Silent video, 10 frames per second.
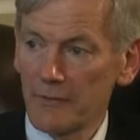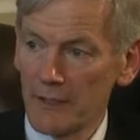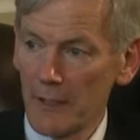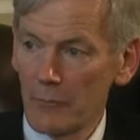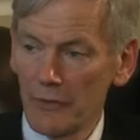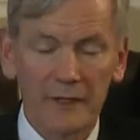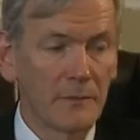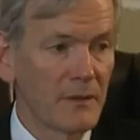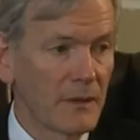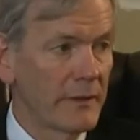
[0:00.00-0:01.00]
and up, what that
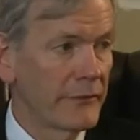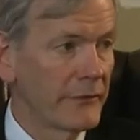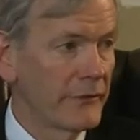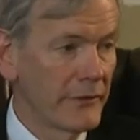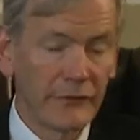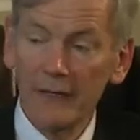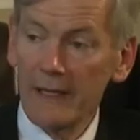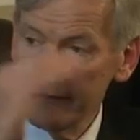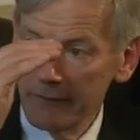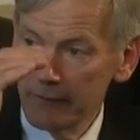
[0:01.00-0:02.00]
implies is that
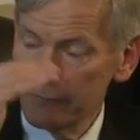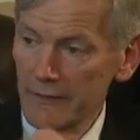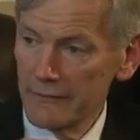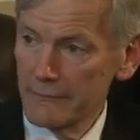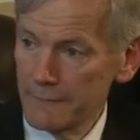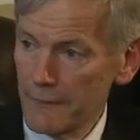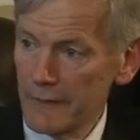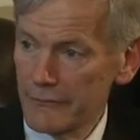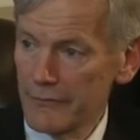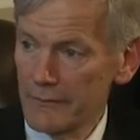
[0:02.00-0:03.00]
debt is rising
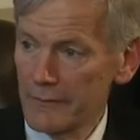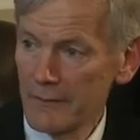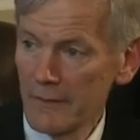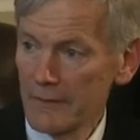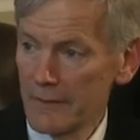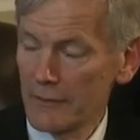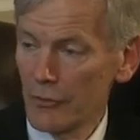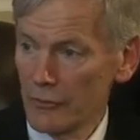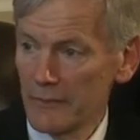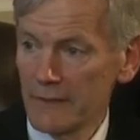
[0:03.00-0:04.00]
faster than the
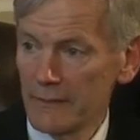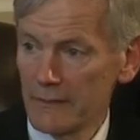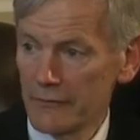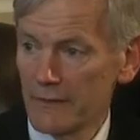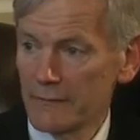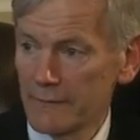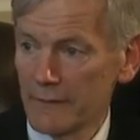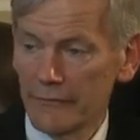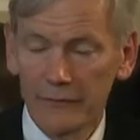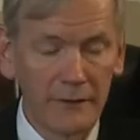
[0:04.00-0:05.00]
economy, is growing
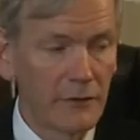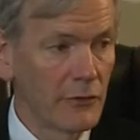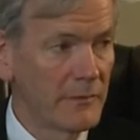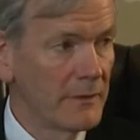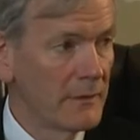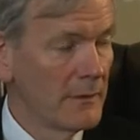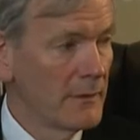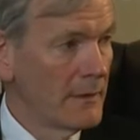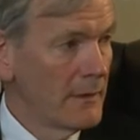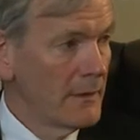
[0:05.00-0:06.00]
faster than the economy.
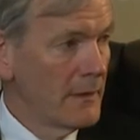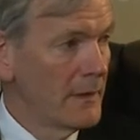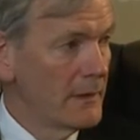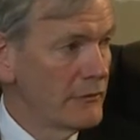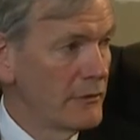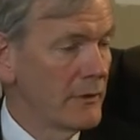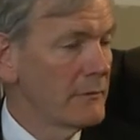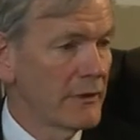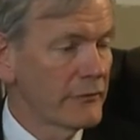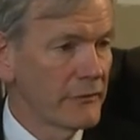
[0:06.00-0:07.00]
And,
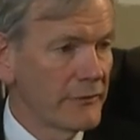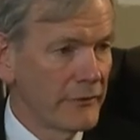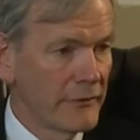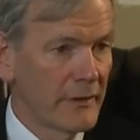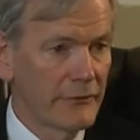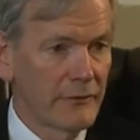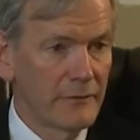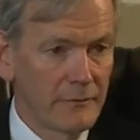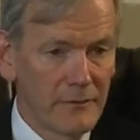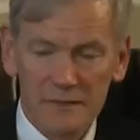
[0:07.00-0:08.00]
history suggests
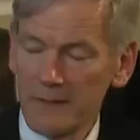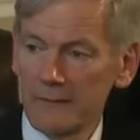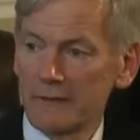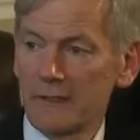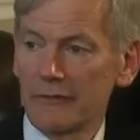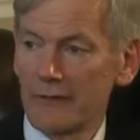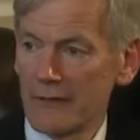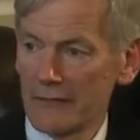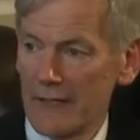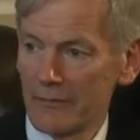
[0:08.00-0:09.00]
in just about every country
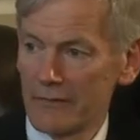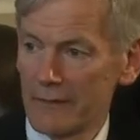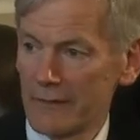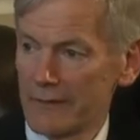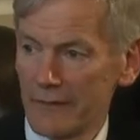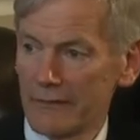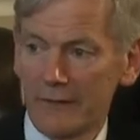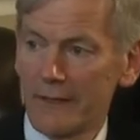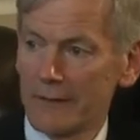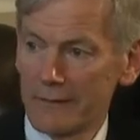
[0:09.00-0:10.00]
that's happened that it
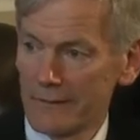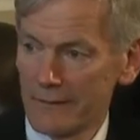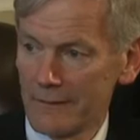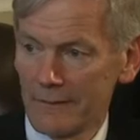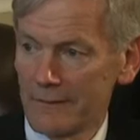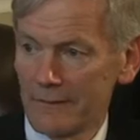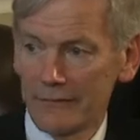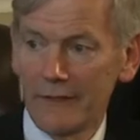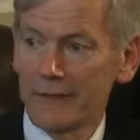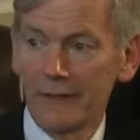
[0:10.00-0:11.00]
doesn't end
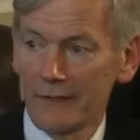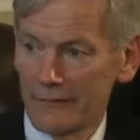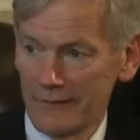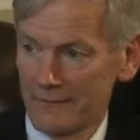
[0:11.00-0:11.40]
nicely.